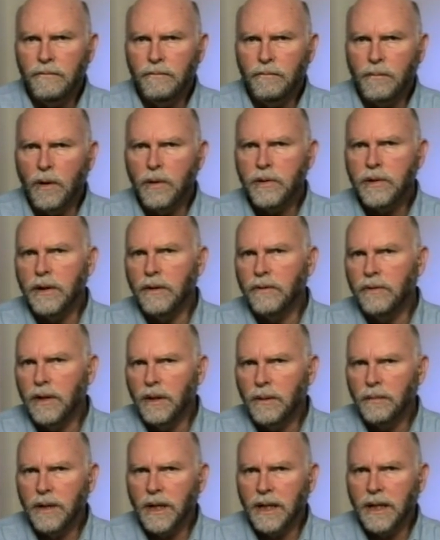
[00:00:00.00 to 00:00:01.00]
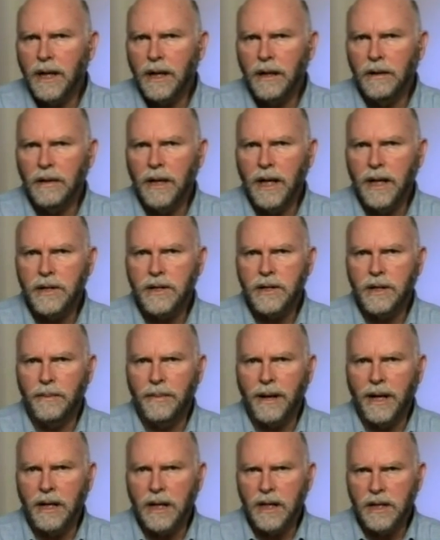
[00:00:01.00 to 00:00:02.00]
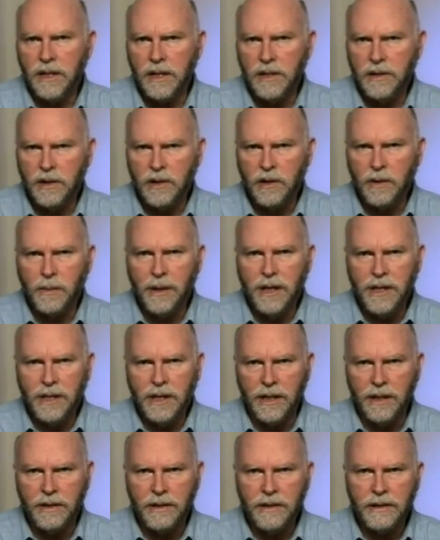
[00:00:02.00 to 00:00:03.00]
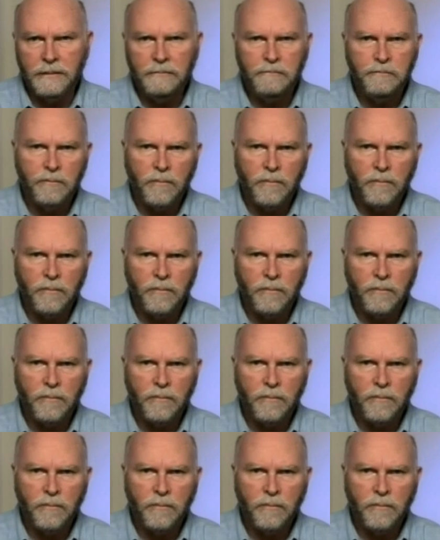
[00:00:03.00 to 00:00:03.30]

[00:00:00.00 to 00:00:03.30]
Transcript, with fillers: most of them could care less about us as a species.